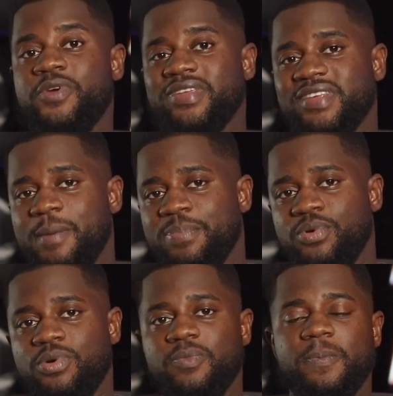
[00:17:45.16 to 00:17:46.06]
For
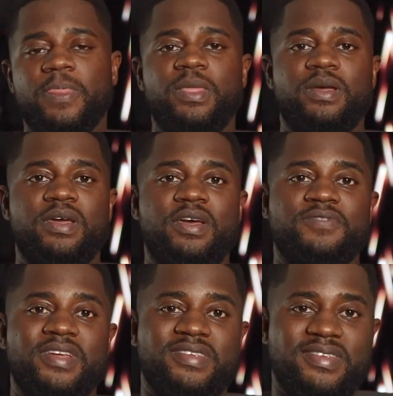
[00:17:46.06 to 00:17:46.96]
example,
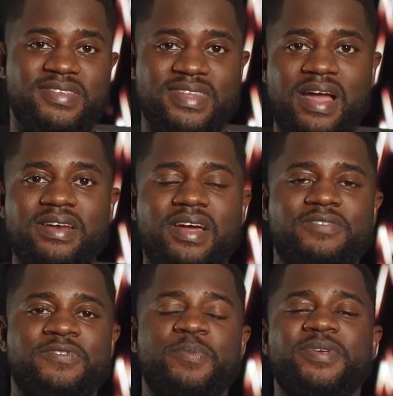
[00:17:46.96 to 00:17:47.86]
if there's a
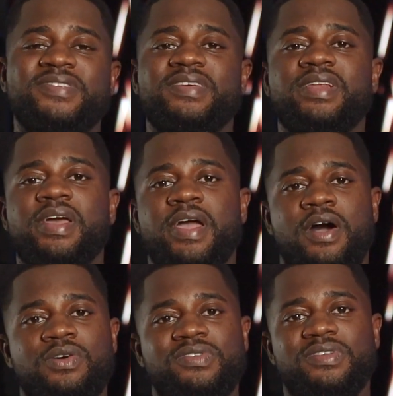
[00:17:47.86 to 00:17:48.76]
standard VPC
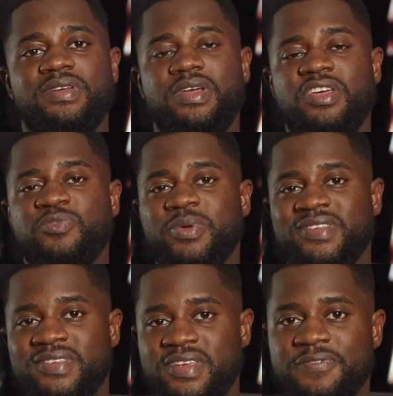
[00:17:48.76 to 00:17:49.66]
layout, a
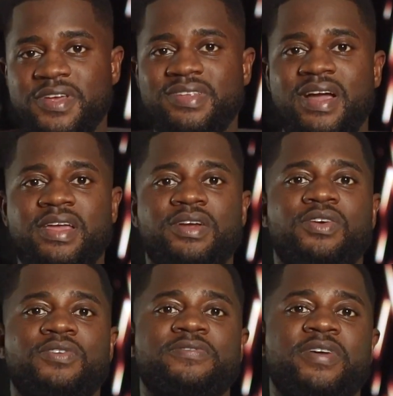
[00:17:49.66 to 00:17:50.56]
specific tagging
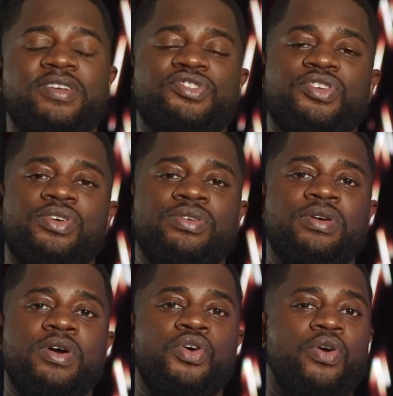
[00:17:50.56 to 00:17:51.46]
convention,
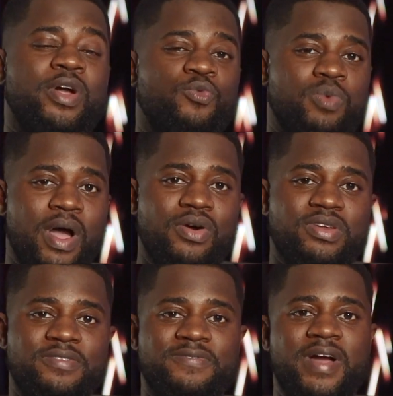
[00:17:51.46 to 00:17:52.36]
or a
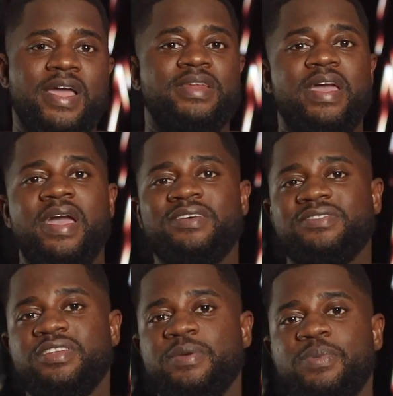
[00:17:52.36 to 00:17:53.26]
well-defined
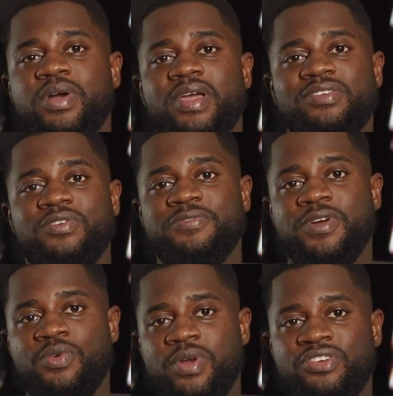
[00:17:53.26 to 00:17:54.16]
S3 bucket
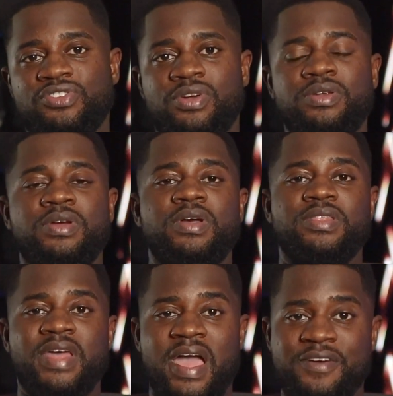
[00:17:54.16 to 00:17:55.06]
configuration
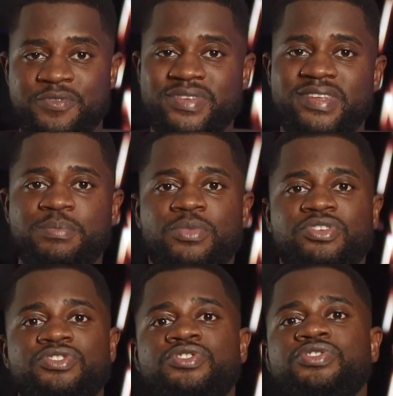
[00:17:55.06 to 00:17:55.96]
that every team
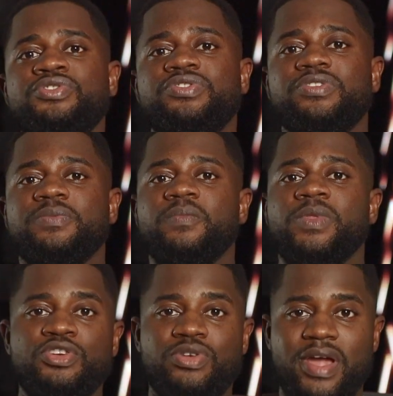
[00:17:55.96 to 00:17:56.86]
must use,
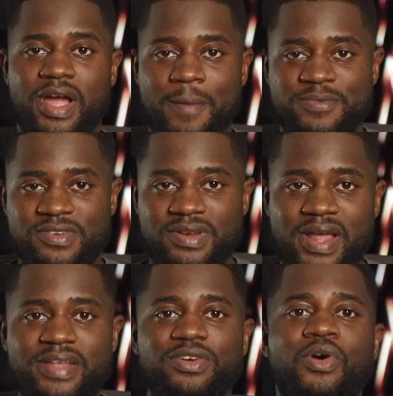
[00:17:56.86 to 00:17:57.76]
you'd
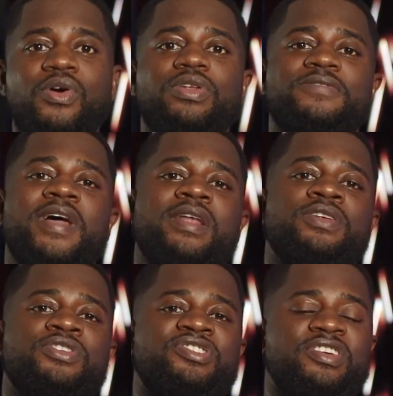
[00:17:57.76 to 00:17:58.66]
encapsulate all of that
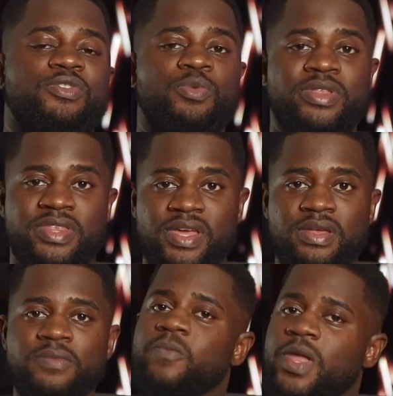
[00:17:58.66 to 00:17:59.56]
logic
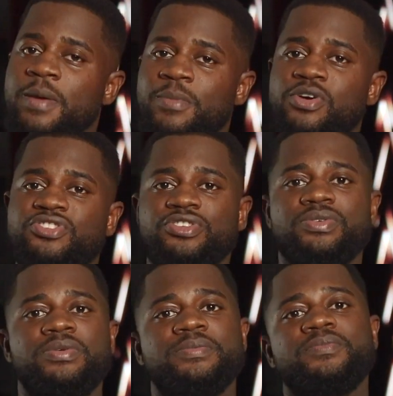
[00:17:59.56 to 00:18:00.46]
within a
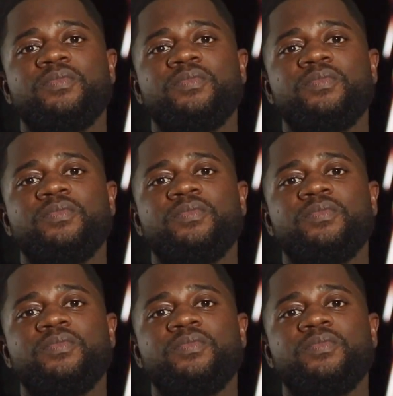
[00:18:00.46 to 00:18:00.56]
module.